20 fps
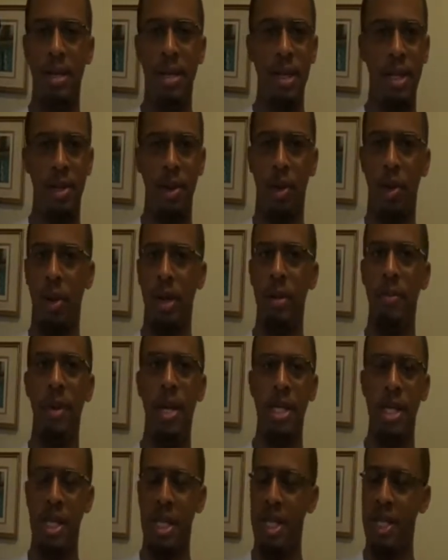just on the
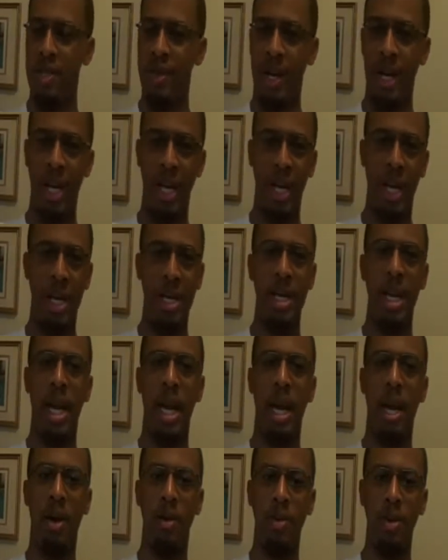mission. He's trying to hunt
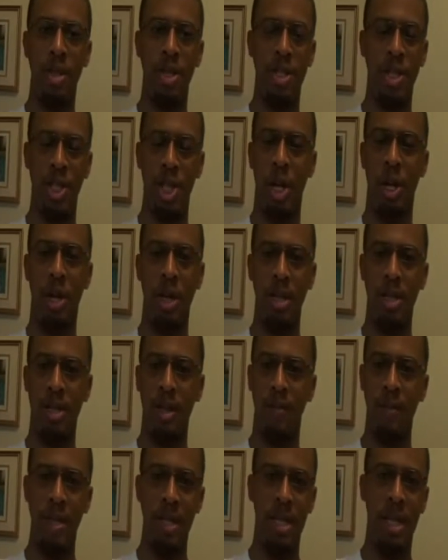down Shaw and
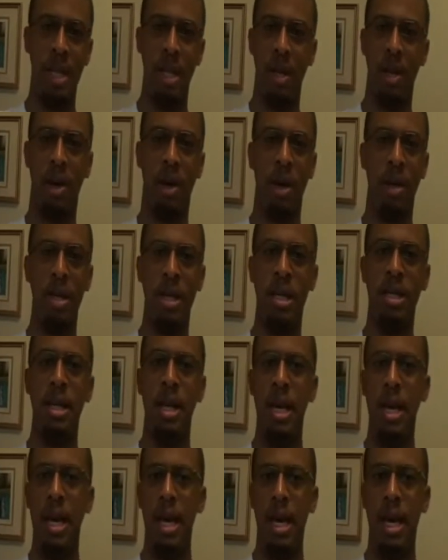stuff. And he's killing all these,
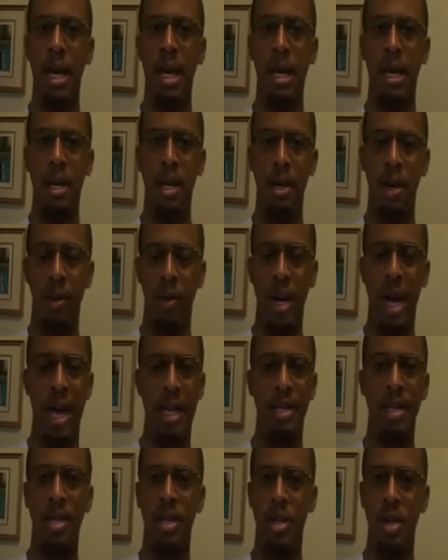
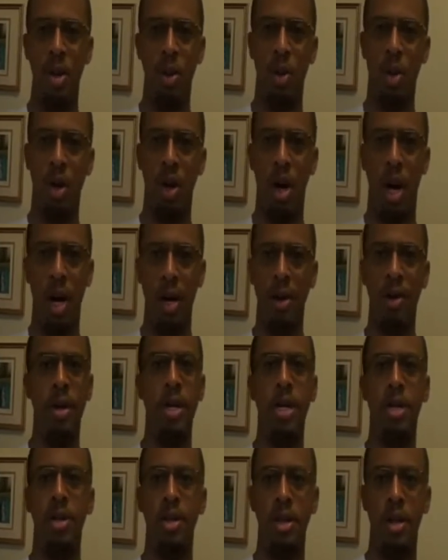Nazis who were under
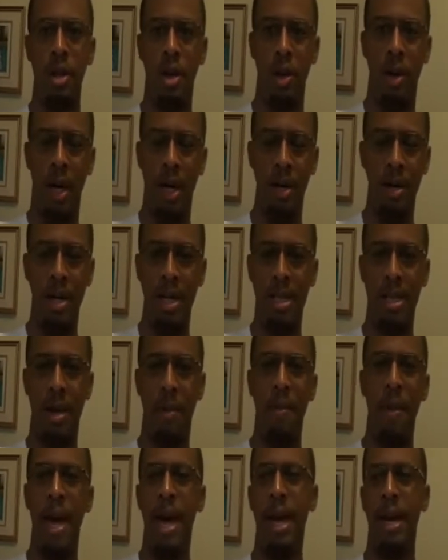his, under his
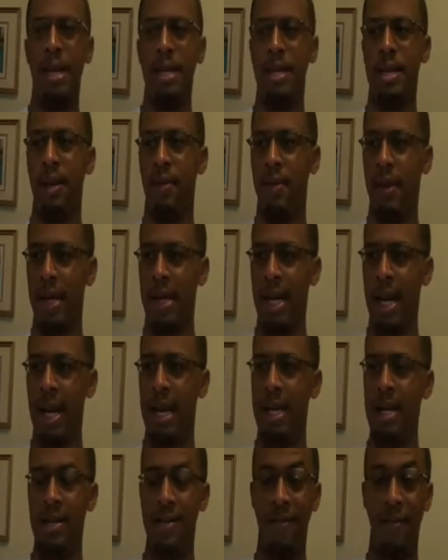command and stuff like that.
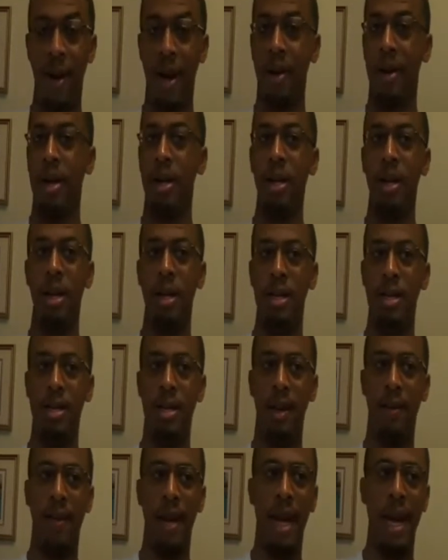And it's very good and
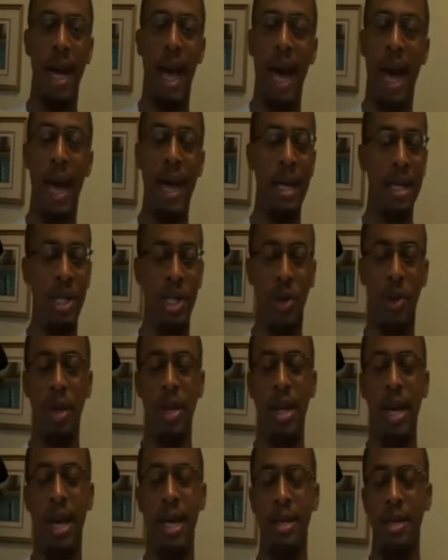stuff. And I enjoy
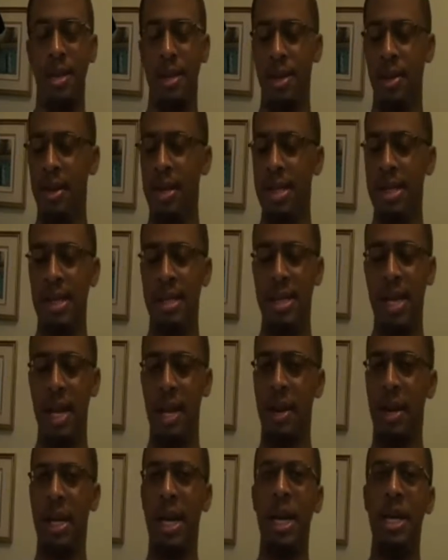that. His
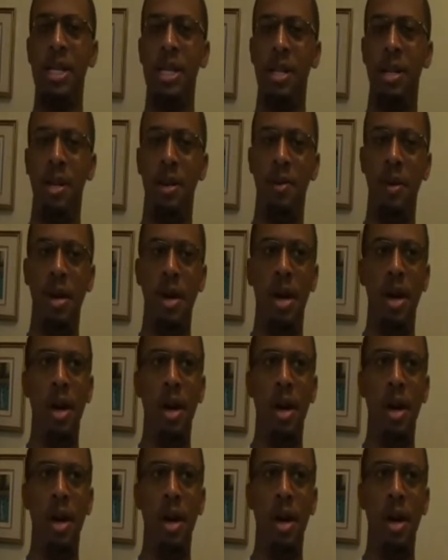interrogation of